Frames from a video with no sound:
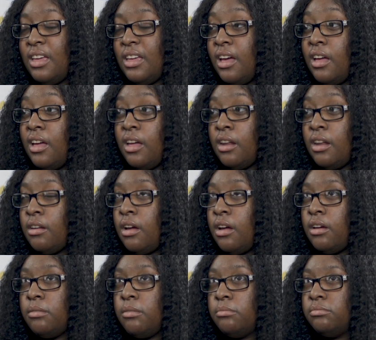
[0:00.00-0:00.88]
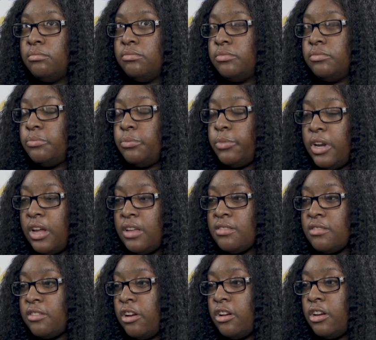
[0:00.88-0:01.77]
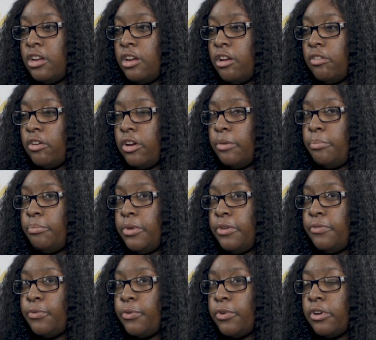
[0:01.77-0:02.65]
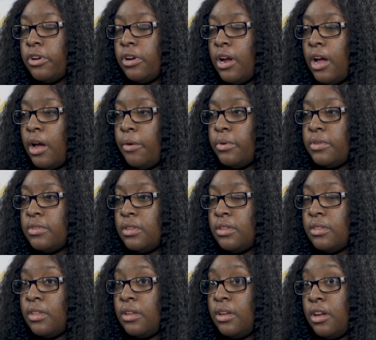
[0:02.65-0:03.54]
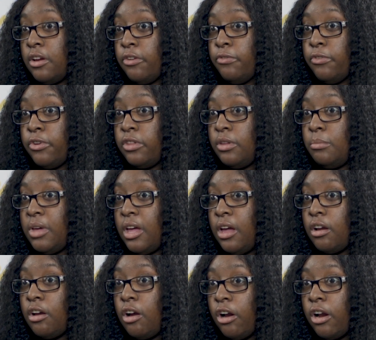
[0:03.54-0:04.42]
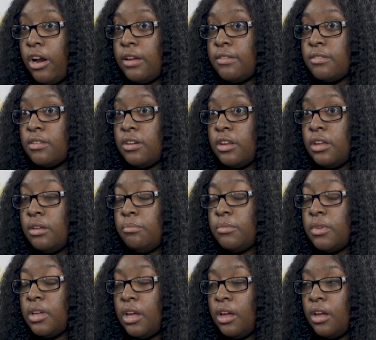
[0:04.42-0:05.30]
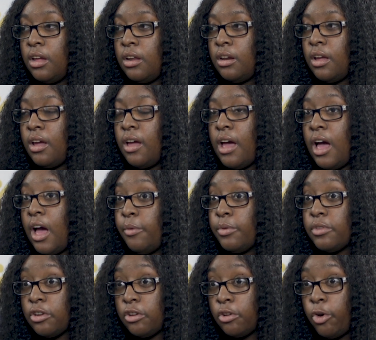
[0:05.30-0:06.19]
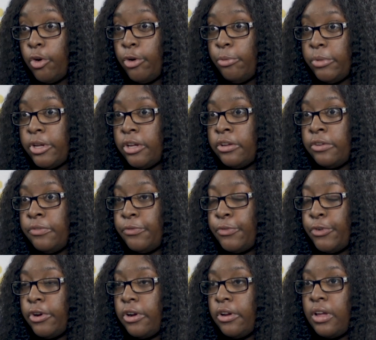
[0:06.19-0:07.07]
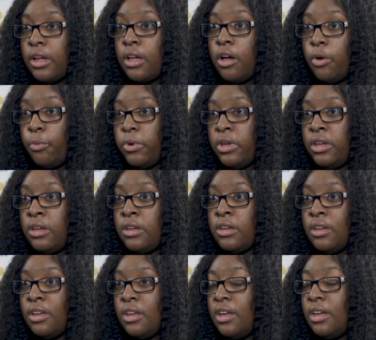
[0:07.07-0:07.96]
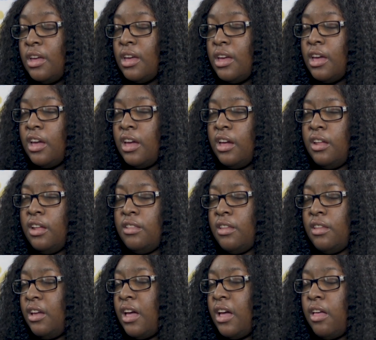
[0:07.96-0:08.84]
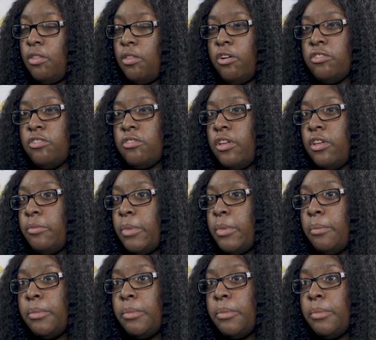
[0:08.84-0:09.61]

Yeah, and um, when I started Year Up before, I was in like a really bad car accident, and I was in a coma for like a week, and like I lost all of my